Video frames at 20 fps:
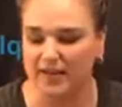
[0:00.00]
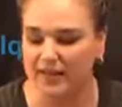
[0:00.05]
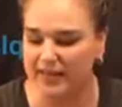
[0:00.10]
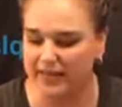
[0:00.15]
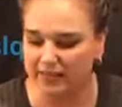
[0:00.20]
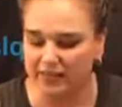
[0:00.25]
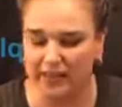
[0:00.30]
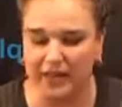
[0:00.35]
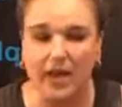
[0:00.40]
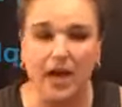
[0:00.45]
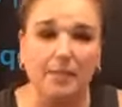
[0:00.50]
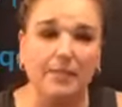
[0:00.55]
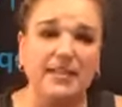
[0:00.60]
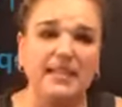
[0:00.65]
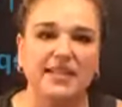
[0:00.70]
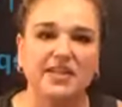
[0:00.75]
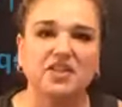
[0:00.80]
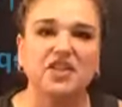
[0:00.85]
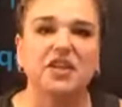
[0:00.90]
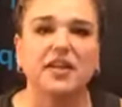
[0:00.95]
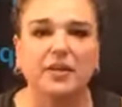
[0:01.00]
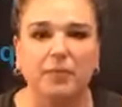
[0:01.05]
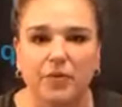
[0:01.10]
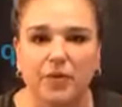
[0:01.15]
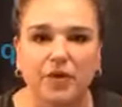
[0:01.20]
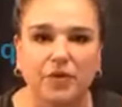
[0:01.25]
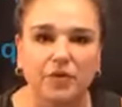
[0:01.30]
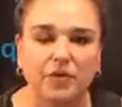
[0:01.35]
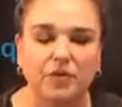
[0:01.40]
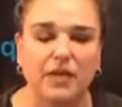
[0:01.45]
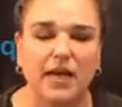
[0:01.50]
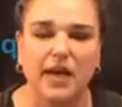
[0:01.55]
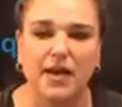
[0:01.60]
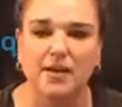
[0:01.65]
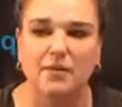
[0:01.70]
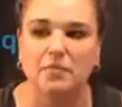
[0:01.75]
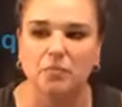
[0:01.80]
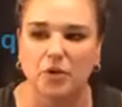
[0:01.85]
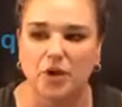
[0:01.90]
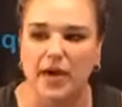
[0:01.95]
in the comment section and
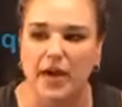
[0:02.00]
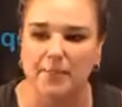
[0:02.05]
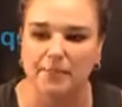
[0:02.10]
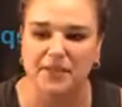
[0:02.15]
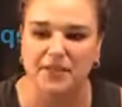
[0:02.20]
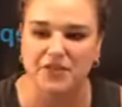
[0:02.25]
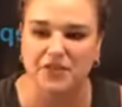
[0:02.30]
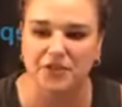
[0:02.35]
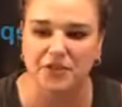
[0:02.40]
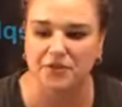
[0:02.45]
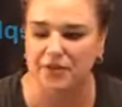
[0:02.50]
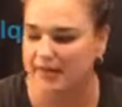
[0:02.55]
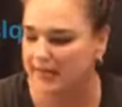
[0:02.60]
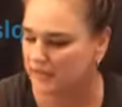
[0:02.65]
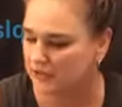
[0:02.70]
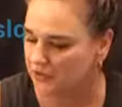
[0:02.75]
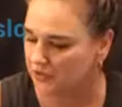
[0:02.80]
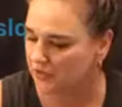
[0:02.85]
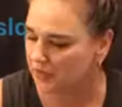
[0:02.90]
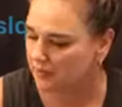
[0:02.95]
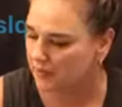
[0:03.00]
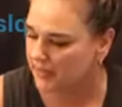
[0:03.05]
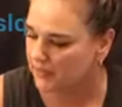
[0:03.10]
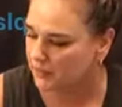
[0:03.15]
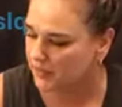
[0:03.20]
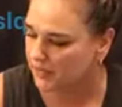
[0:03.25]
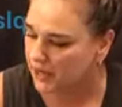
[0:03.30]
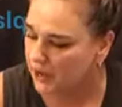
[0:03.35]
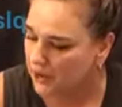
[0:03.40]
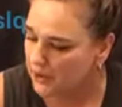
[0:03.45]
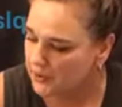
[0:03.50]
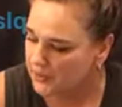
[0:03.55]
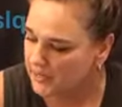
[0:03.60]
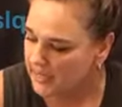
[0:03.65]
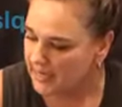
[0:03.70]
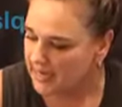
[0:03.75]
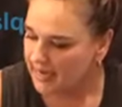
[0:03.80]
we're happy to answer them as we go.